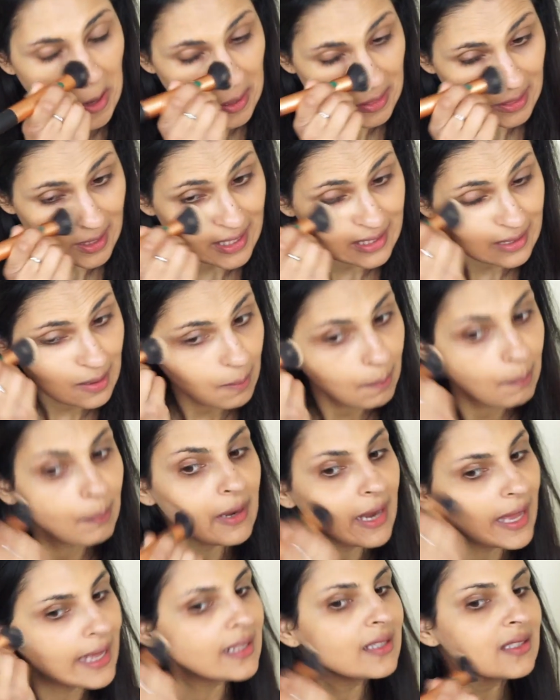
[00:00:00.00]
This
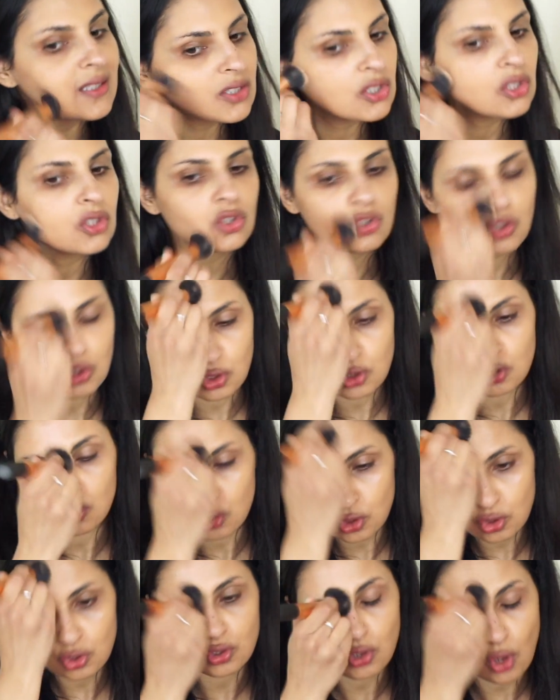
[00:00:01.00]
blends
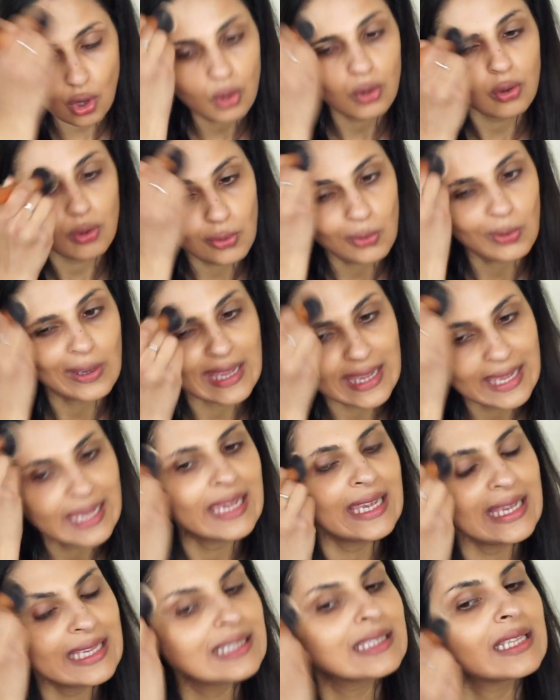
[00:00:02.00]
so
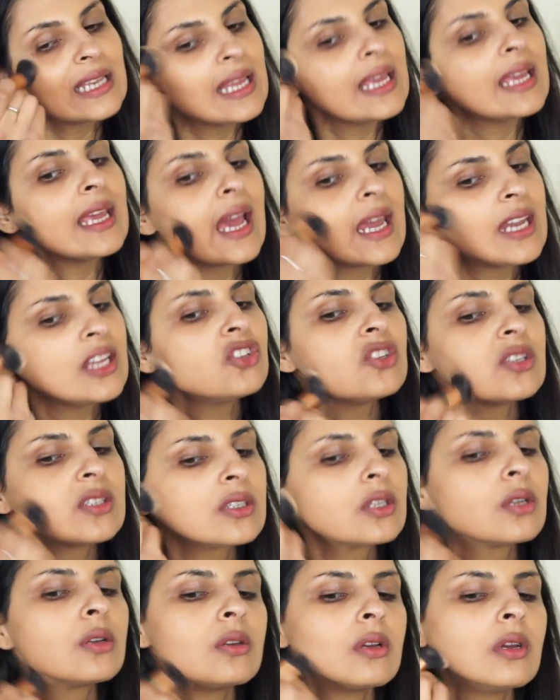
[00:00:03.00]
easily, and it
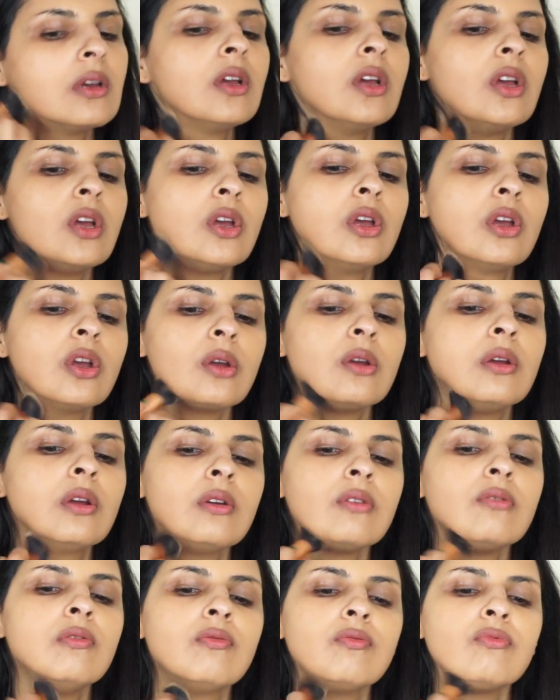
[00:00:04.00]
just
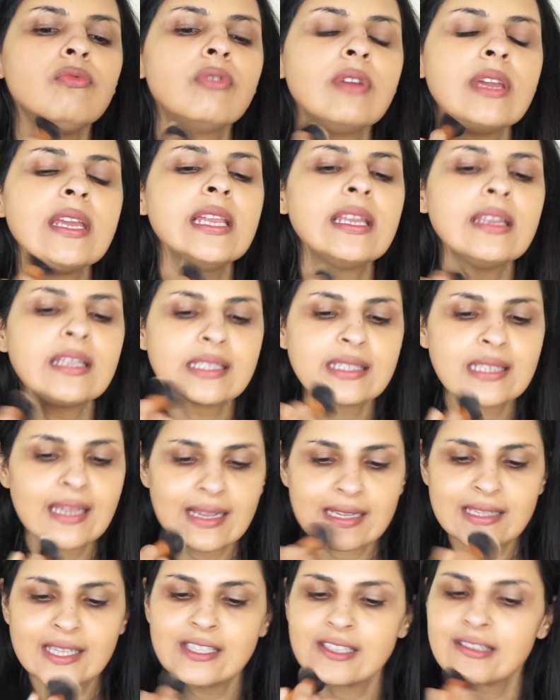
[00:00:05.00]
really
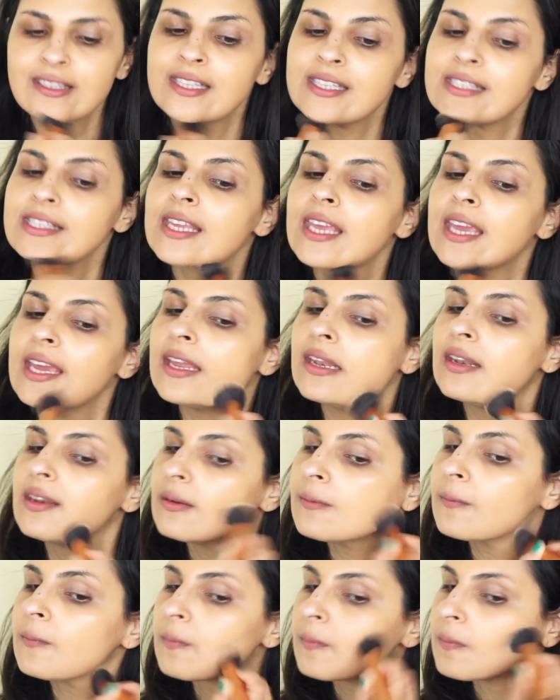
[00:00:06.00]
sinks into the skin.
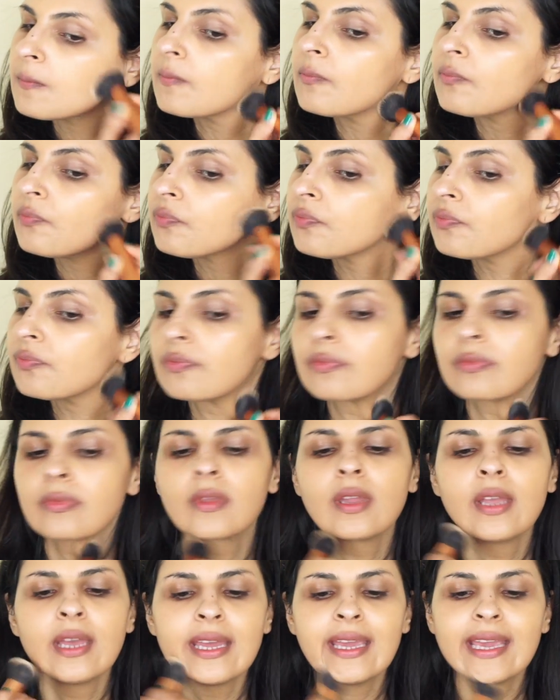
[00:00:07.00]

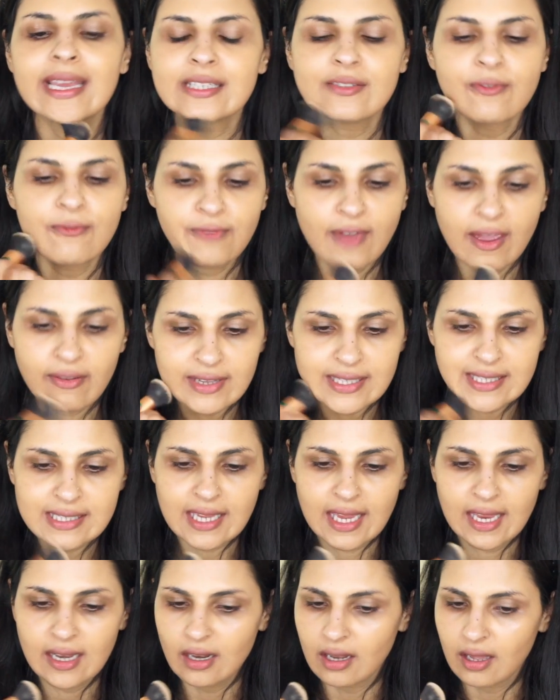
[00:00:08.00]
It's very
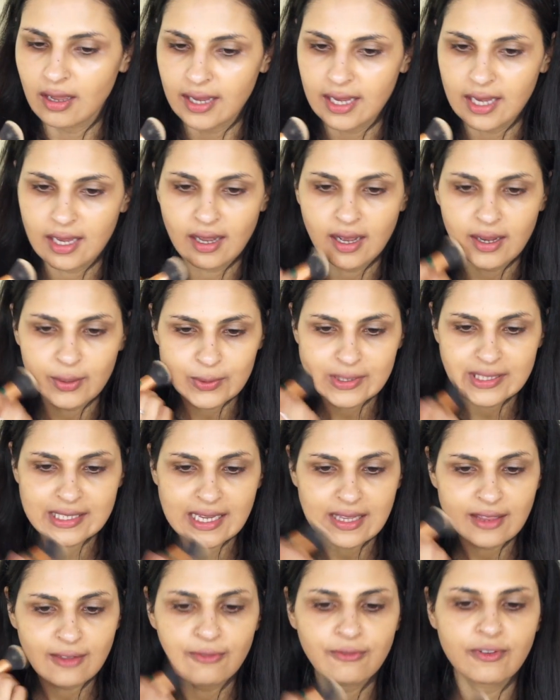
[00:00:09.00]
skin-like. I would
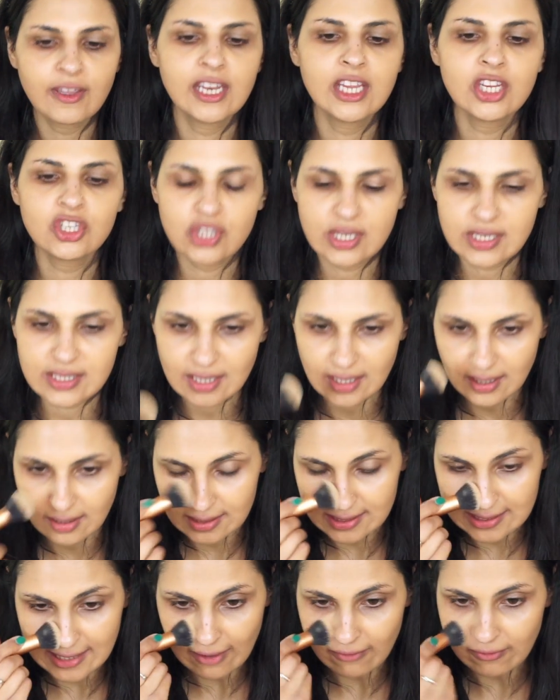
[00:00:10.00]
say the finish is
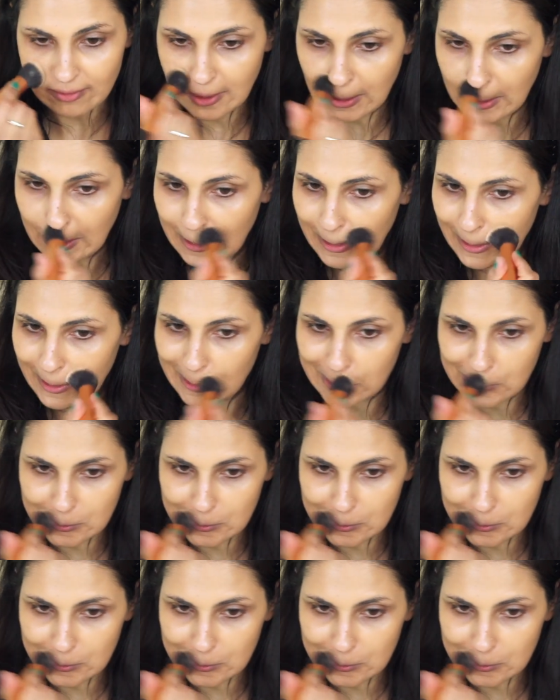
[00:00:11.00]
definitely